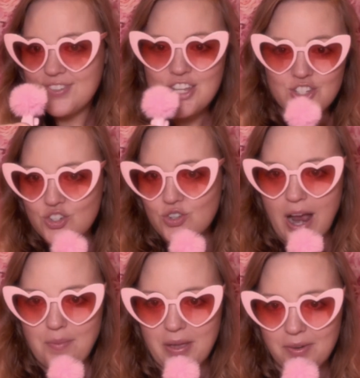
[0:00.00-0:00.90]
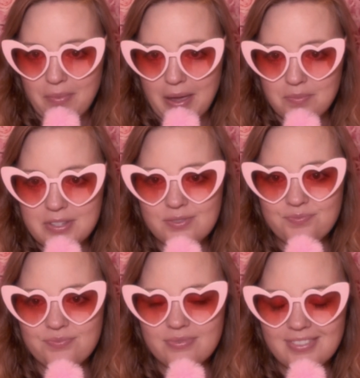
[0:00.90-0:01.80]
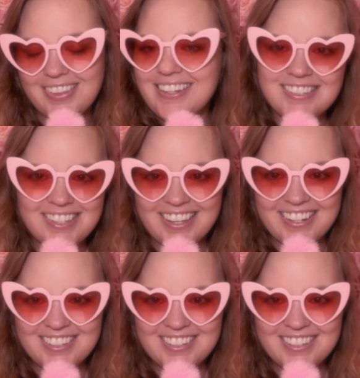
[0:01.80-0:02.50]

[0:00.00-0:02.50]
Strap in, babes. Let's get